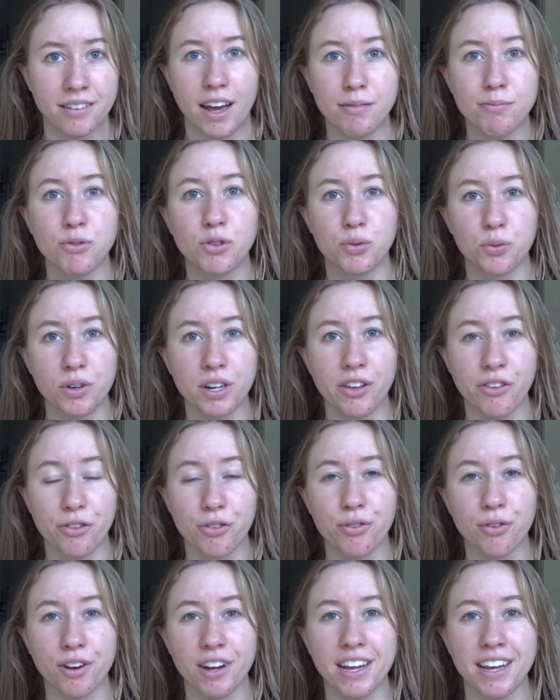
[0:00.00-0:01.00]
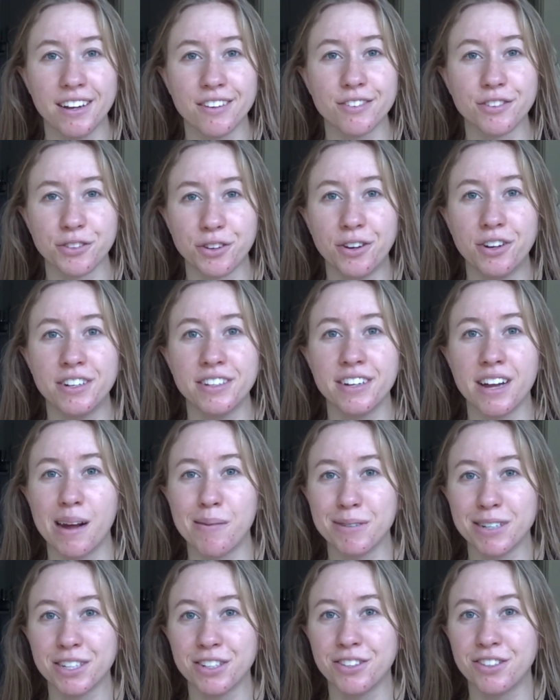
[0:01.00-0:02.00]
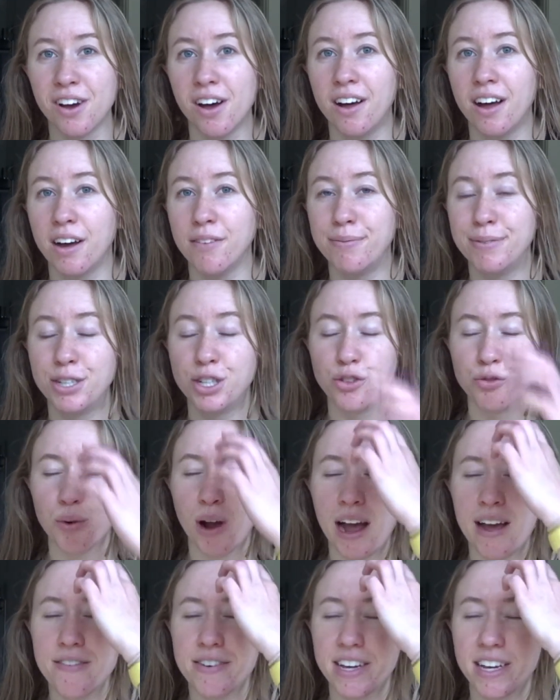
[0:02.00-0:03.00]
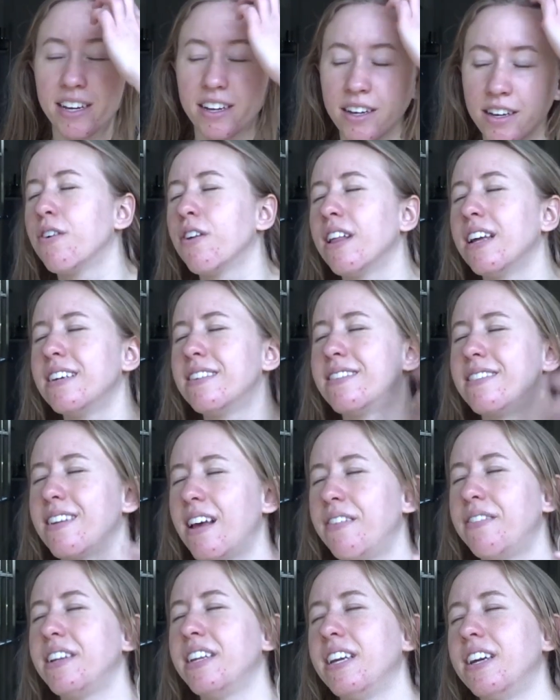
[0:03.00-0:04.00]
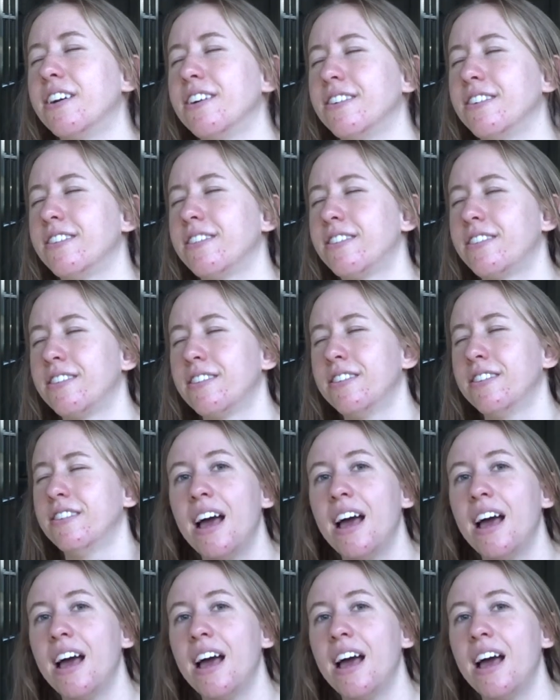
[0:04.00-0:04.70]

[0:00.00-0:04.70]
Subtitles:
I'm 23 years old, I'm an adult, I've been driving for like 7 years.